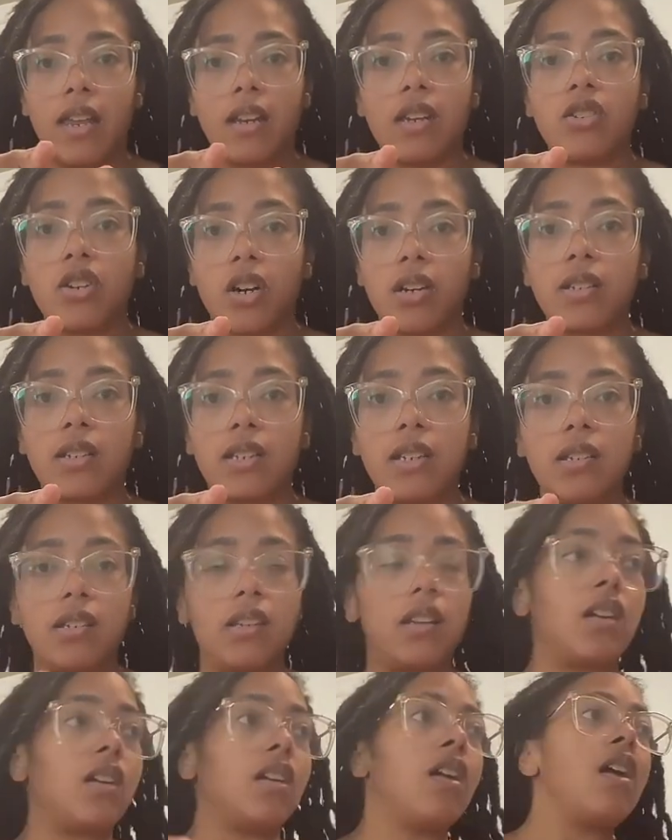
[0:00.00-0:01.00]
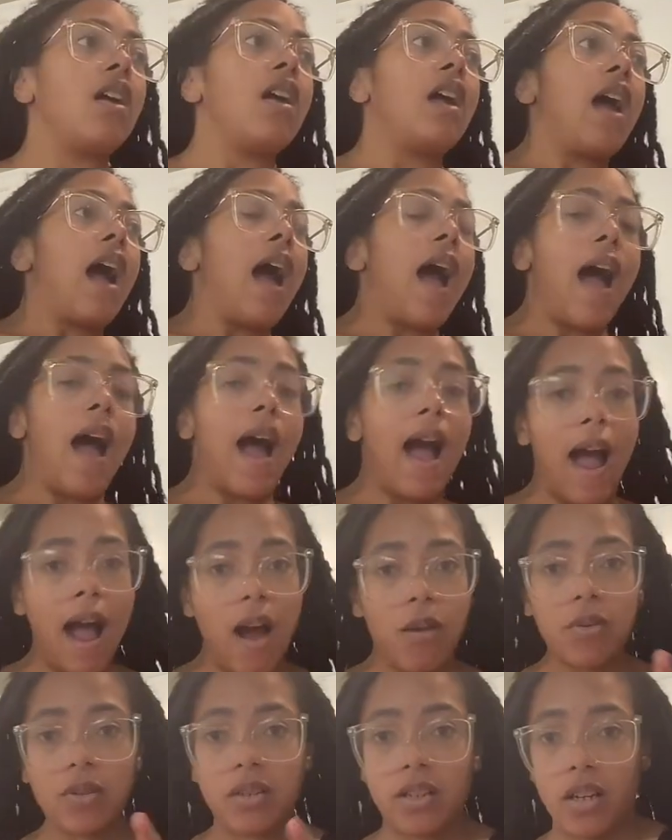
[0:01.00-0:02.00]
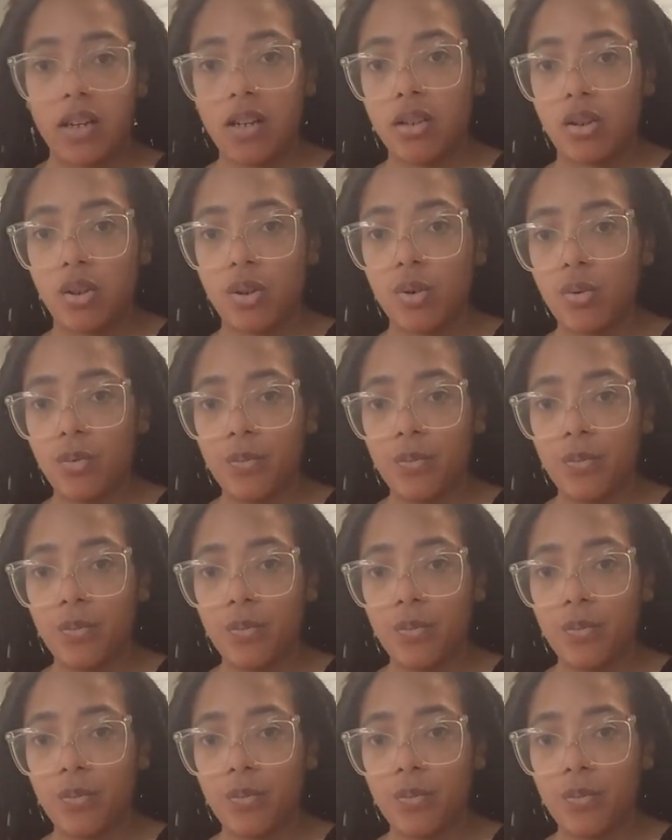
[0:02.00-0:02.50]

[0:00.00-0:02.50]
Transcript: in the jerk season. I was done